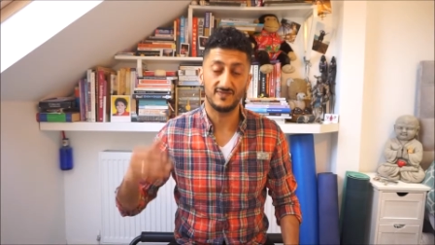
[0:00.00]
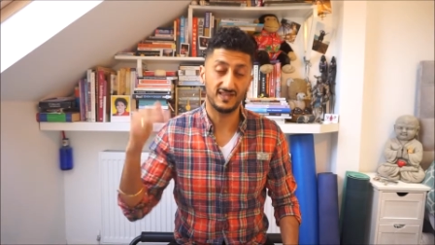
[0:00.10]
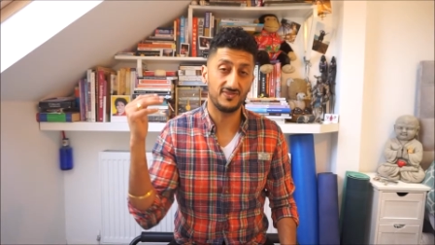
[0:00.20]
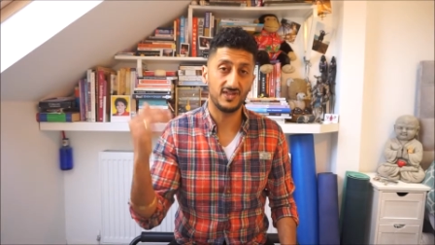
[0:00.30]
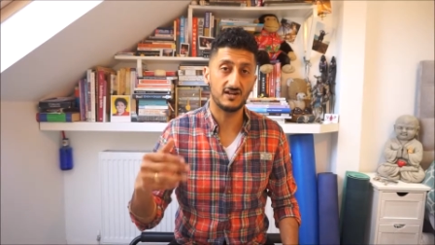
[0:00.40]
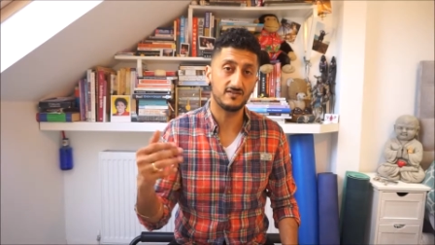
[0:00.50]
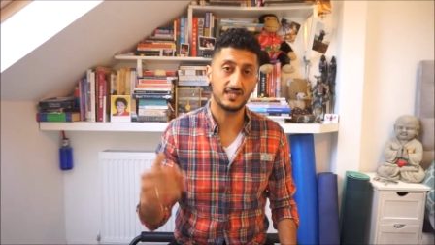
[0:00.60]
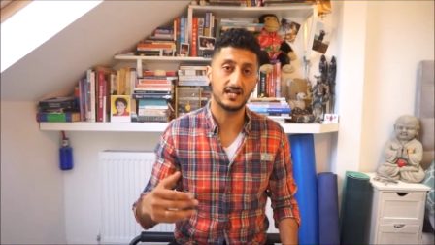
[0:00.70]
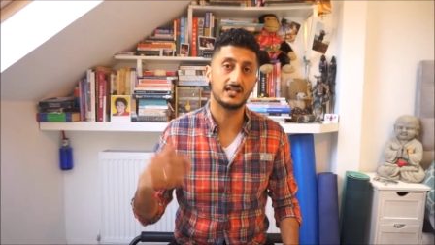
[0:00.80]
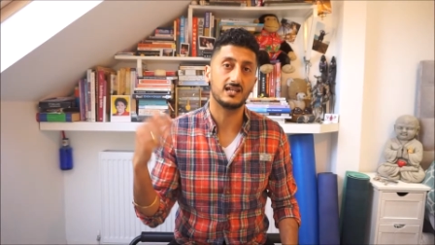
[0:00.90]
And there and
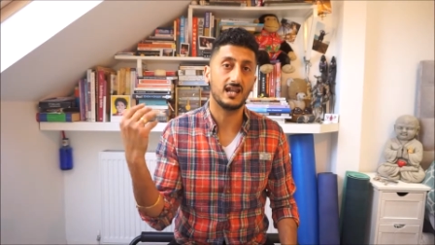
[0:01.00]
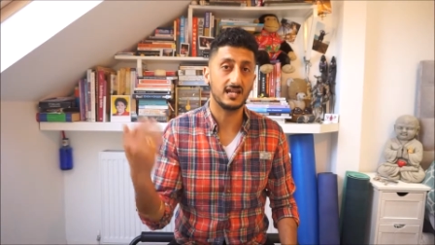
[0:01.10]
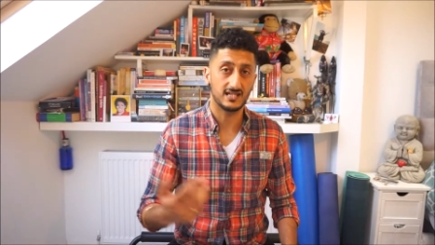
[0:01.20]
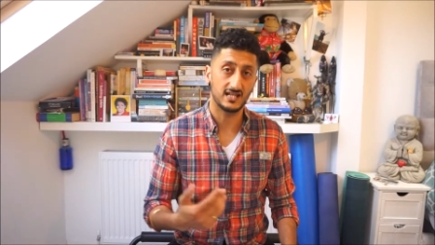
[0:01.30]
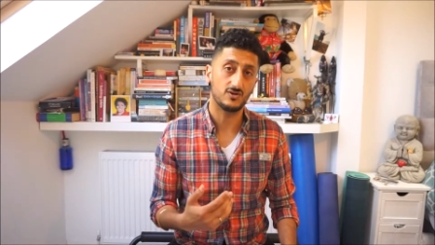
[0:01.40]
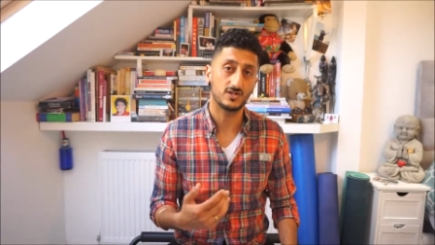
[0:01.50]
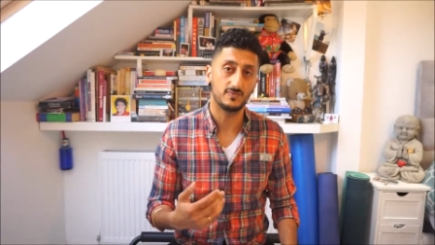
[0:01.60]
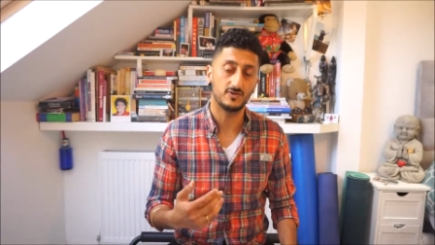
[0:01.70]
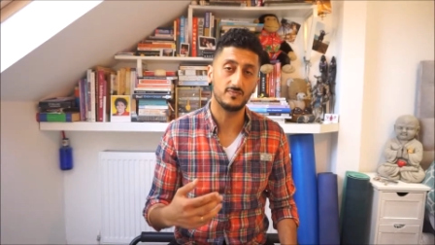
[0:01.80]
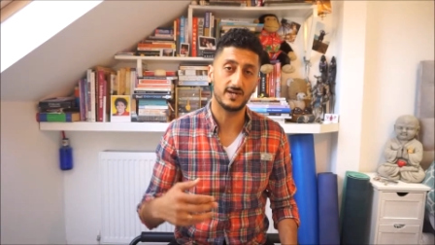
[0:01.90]
then, laying in that
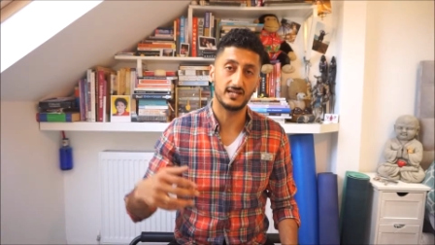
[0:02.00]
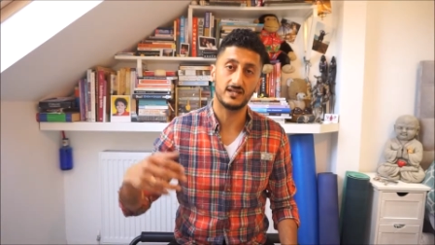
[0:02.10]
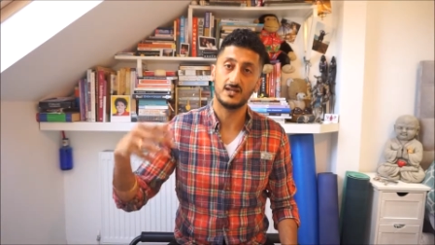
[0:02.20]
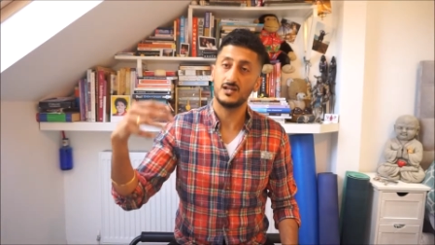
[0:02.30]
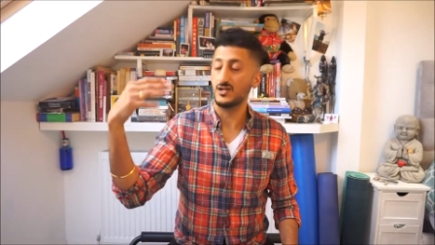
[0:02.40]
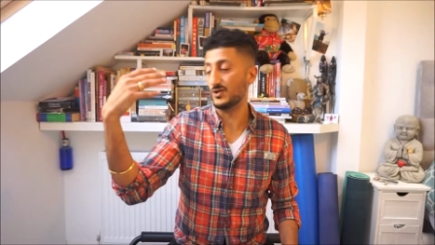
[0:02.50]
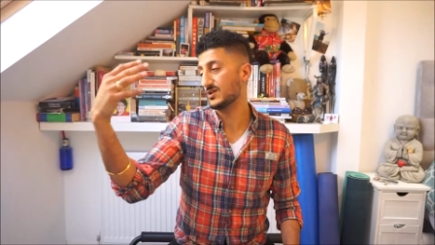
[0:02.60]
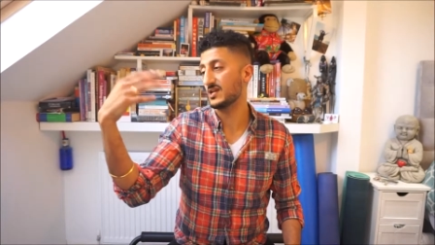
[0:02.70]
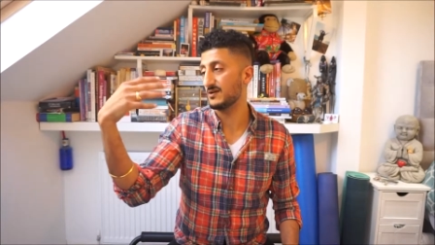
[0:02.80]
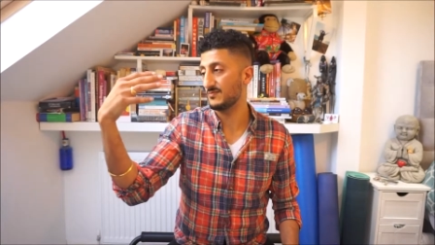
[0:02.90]
hospital bed,
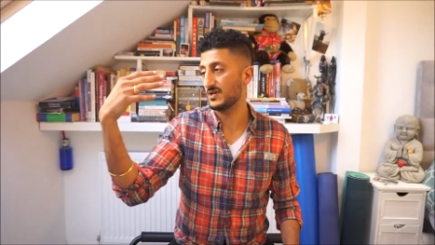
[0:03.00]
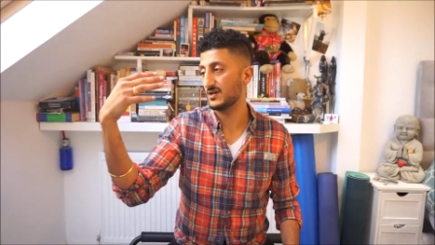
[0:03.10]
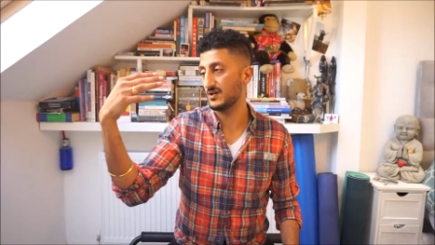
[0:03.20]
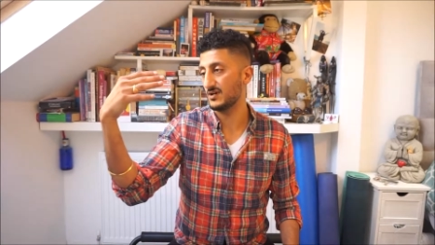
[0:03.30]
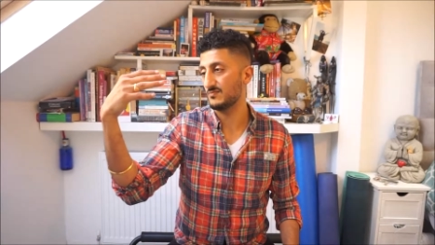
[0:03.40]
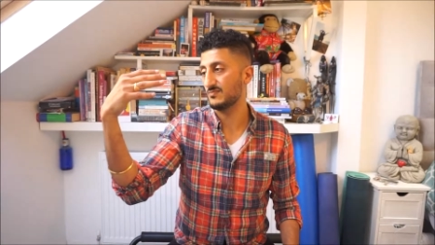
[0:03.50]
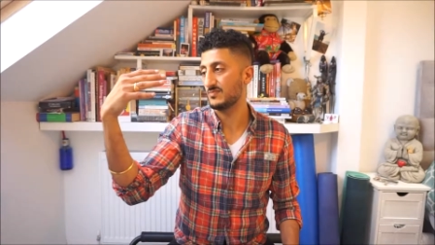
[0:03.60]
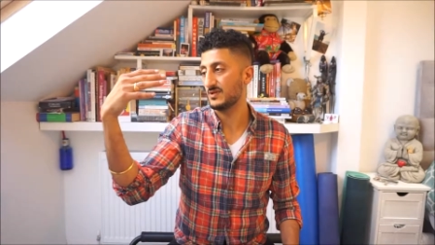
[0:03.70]
looking at my arm